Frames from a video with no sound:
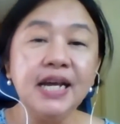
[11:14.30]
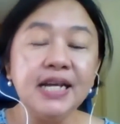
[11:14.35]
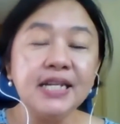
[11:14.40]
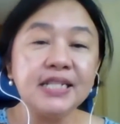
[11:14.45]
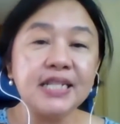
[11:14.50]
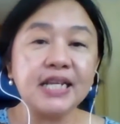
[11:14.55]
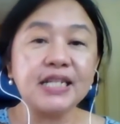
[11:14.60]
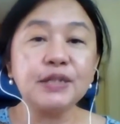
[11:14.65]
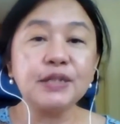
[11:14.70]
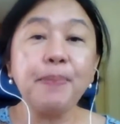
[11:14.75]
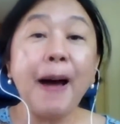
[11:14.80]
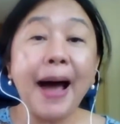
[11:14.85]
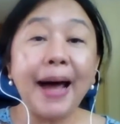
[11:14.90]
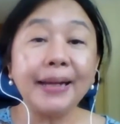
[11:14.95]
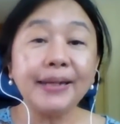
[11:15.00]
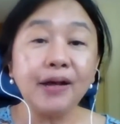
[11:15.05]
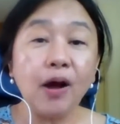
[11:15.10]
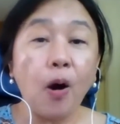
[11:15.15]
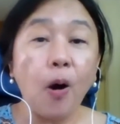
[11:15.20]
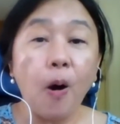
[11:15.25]

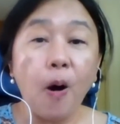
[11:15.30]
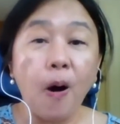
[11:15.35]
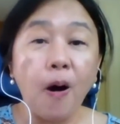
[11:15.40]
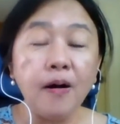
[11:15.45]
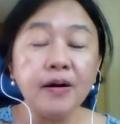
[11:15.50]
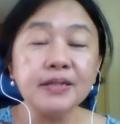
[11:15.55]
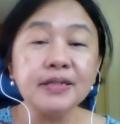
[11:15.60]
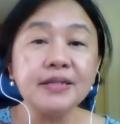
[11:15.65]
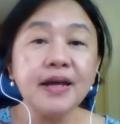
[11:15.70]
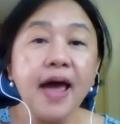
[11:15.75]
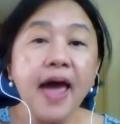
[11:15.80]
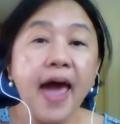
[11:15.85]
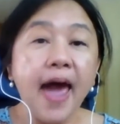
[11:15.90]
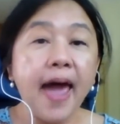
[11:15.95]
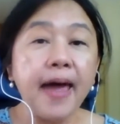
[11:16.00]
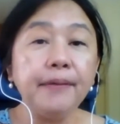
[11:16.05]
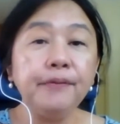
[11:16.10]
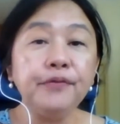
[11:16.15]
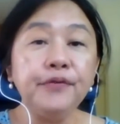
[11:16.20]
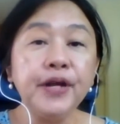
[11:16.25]
6-part course
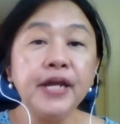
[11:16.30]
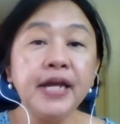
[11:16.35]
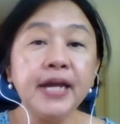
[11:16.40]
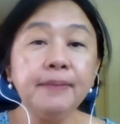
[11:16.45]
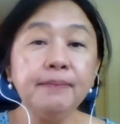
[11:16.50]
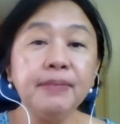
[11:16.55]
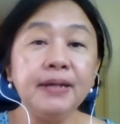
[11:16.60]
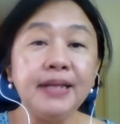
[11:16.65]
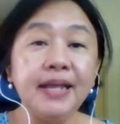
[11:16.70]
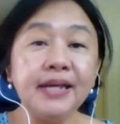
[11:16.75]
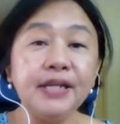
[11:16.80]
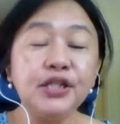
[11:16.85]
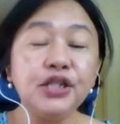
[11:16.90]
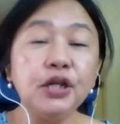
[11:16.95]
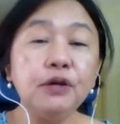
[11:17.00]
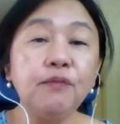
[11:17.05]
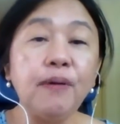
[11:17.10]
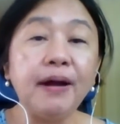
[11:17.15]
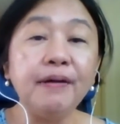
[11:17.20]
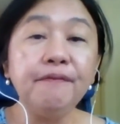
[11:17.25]
at Ringgit
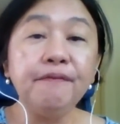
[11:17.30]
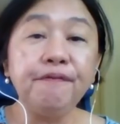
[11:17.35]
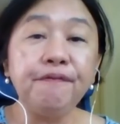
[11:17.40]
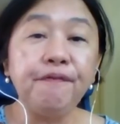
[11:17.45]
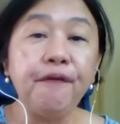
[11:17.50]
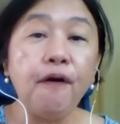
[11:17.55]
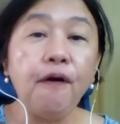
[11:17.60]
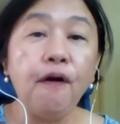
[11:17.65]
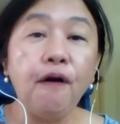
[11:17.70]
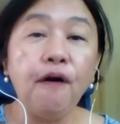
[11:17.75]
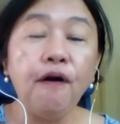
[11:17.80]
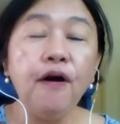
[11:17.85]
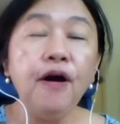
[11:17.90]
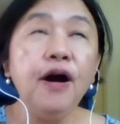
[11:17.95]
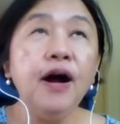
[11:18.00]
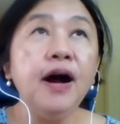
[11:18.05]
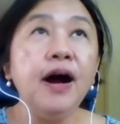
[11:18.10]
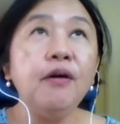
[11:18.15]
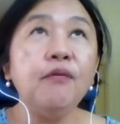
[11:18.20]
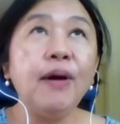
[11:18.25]
Malaysia
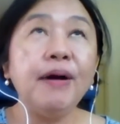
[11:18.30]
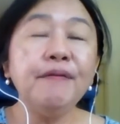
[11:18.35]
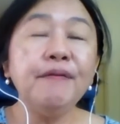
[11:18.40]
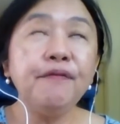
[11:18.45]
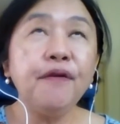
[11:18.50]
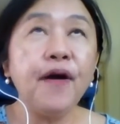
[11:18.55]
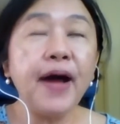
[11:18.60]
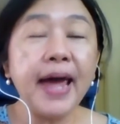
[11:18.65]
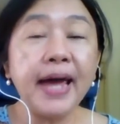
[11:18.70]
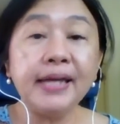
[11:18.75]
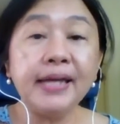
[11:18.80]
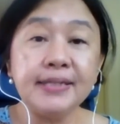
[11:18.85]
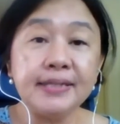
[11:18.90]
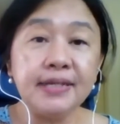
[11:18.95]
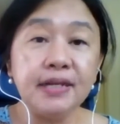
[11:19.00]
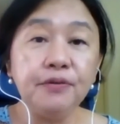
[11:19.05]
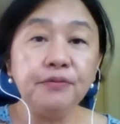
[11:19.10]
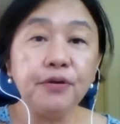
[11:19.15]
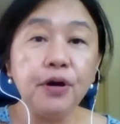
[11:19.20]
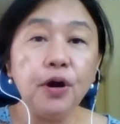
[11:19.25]

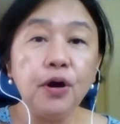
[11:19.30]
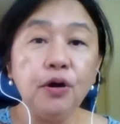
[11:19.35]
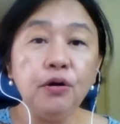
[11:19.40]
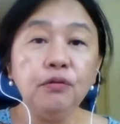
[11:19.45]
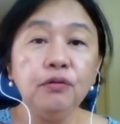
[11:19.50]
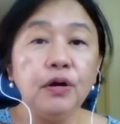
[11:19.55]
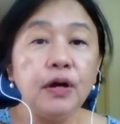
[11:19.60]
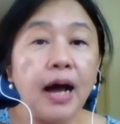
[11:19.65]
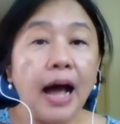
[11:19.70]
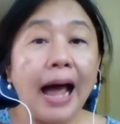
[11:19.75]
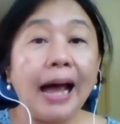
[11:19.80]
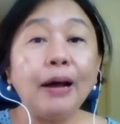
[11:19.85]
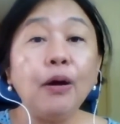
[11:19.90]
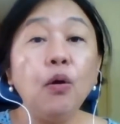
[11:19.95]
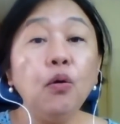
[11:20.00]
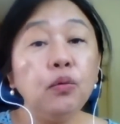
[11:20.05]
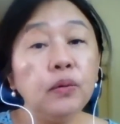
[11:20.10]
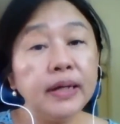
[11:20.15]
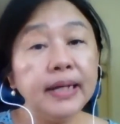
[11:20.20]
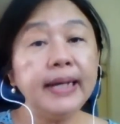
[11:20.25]
1480, I
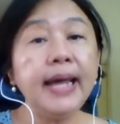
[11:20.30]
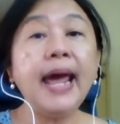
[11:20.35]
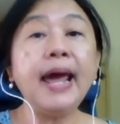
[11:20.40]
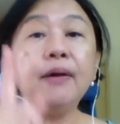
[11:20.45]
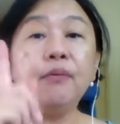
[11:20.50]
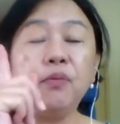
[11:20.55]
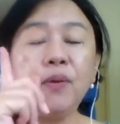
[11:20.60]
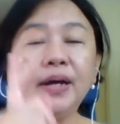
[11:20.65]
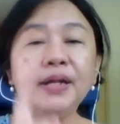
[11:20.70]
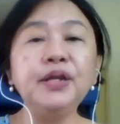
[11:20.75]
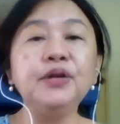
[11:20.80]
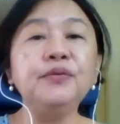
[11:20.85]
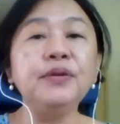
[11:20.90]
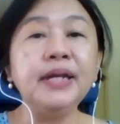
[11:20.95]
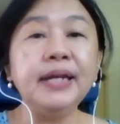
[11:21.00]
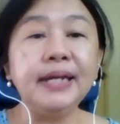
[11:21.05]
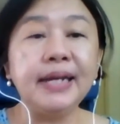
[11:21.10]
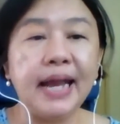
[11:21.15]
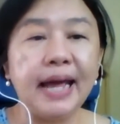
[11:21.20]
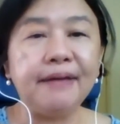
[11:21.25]
only have 1
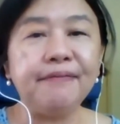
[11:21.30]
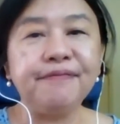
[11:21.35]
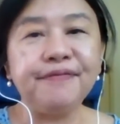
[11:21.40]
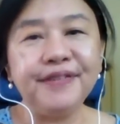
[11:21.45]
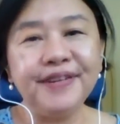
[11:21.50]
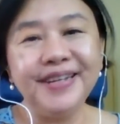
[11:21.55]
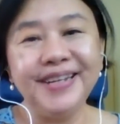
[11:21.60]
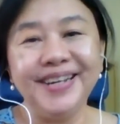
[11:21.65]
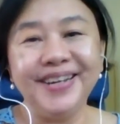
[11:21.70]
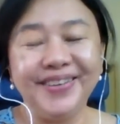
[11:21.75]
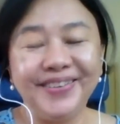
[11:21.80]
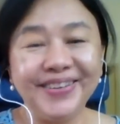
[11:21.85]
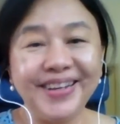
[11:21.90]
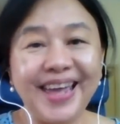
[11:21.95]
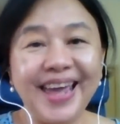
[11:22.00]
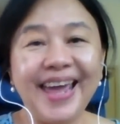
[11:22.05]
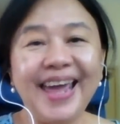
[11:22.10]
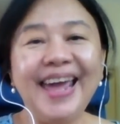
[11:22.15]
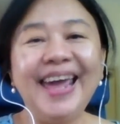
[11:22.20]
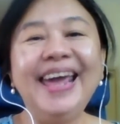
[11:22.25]
unit left.
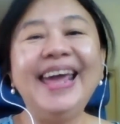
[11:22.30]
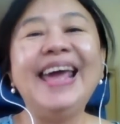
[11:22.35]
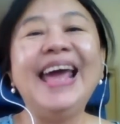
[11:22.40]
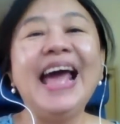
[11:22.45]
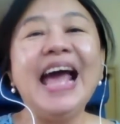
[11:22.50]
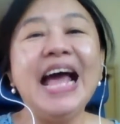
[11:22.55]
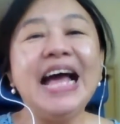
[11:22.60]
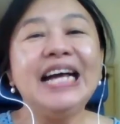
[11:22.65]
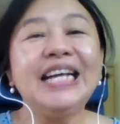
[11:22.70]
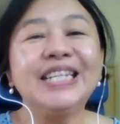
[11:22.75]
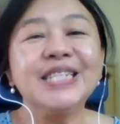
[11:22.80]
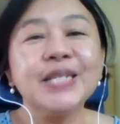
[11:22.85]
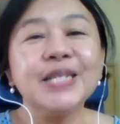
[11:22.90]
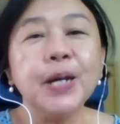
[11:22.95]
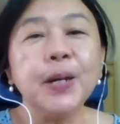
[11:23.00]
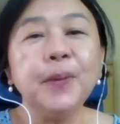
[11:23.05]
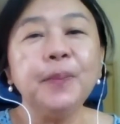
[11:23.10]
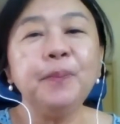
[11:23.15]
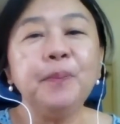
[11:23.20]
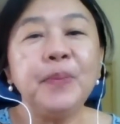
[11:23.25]
Okay,
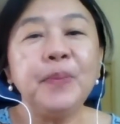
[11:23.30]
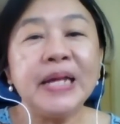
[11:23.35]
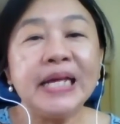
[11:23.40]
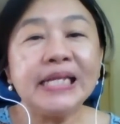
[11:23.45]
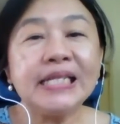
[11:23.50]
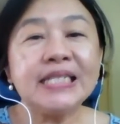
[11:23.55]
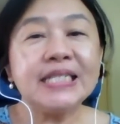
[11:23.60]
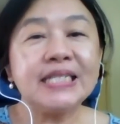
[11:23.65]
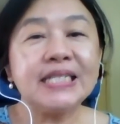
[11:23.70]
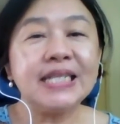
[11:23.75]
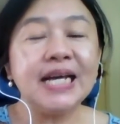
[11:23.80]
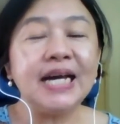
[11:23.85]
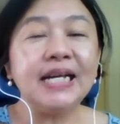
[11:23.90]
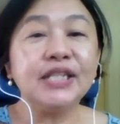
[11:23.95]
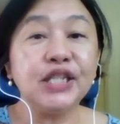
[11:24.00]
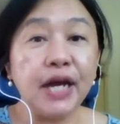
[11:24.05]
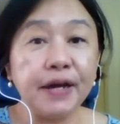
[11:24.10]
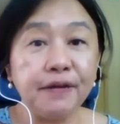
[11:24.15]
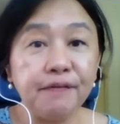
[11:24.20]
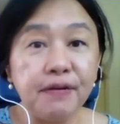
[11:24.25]
so please
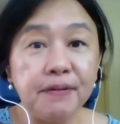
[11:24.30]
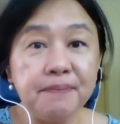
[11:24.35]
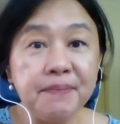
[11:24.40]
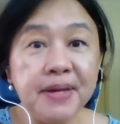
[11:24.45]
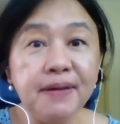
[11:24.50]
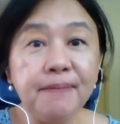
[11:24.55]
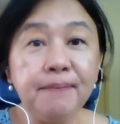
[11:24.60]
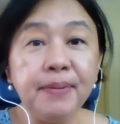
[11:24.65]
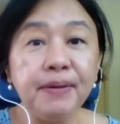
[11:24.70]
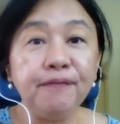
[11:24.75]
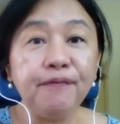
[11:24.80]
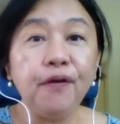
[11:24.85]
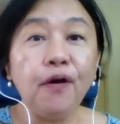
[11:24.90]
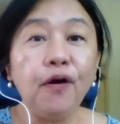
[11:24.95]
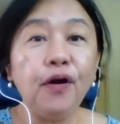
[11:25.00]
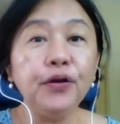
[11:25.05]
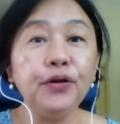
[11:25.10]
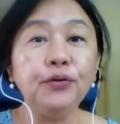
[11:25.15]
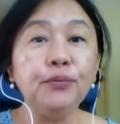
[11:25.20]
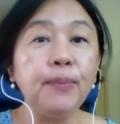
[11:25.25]
check with me
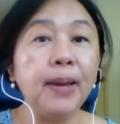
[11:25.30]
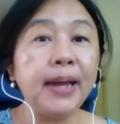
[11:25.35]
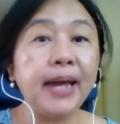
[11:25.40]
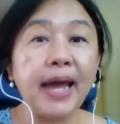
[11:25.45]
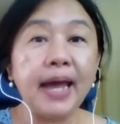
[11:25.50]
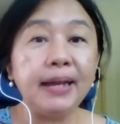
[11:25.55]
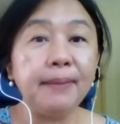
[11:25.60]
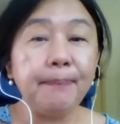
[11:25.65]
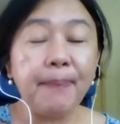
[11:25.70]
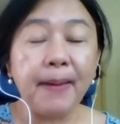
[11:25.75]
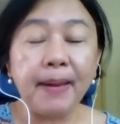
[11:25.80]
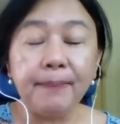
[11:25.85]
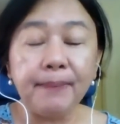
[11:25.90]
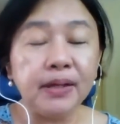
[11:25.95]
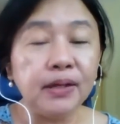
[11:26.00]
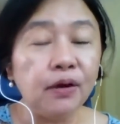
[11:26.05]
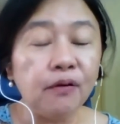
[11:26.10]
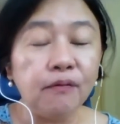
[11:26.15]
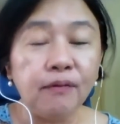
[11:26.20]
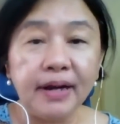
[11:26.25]
before you make any
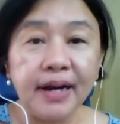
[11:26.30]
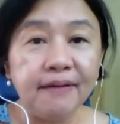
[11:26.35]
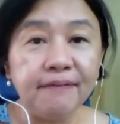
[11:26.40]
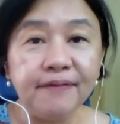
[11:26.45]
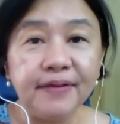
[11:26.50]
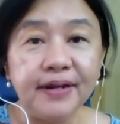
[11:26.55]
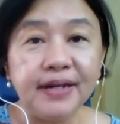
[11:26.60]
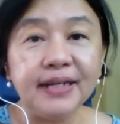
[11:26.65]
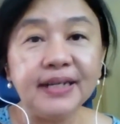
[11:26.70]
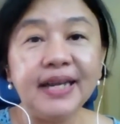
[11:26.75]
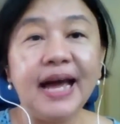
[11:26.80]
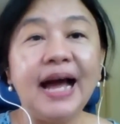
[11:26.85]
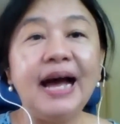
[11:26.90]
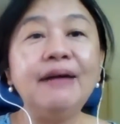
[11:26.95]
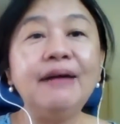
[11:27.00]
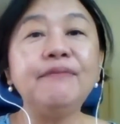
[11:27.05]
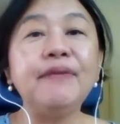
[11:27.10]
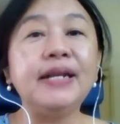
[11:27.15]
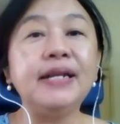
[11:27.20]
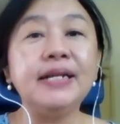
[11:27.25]
payment or whatever,
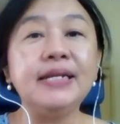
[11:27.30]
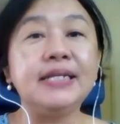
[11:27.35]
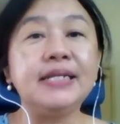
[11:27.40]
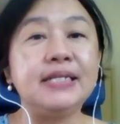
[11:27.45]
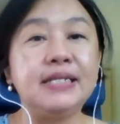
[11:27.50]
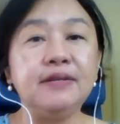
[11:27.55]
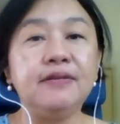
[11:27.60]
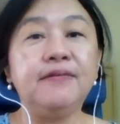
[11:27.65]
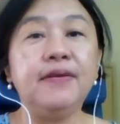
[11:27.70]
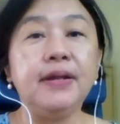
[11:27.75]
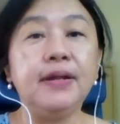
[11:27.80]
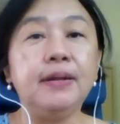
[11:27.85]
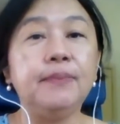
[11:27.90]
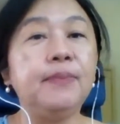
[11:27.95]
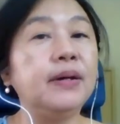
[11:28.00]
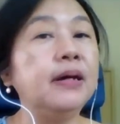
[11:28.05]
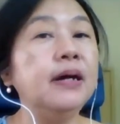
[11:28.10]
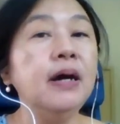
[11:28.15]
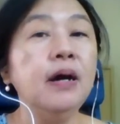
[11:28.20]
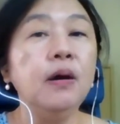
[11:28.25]
yeah, whether it's still
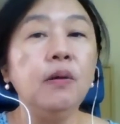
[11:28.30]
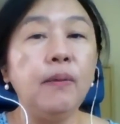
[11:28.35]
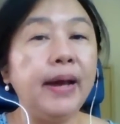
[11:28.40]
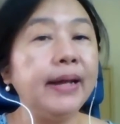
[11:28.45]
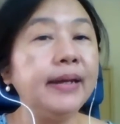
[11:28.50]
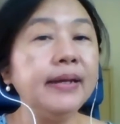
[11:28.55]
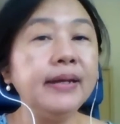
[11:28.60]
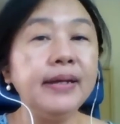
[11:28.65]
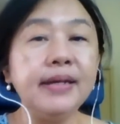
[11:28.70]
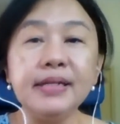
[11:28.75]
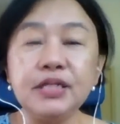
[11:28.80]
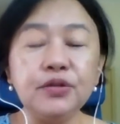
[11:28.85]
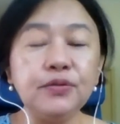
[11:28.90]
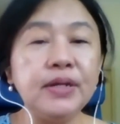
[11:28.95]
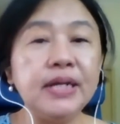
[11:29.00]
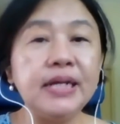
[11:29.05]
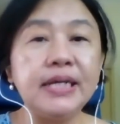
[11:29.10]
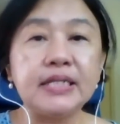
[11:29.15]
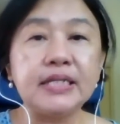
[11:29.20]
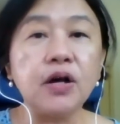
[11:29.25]
available. When this
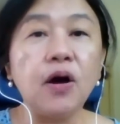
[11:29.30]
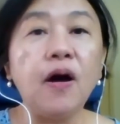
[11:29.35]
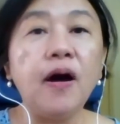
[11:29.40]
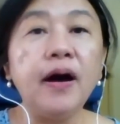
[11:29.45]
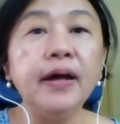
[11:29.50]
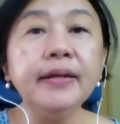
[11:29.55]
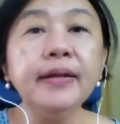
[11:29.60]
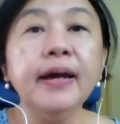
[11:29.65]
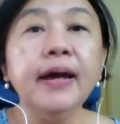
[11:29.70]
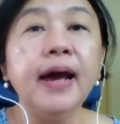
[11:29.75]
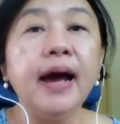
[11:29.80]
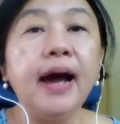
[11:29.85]
unit is gone,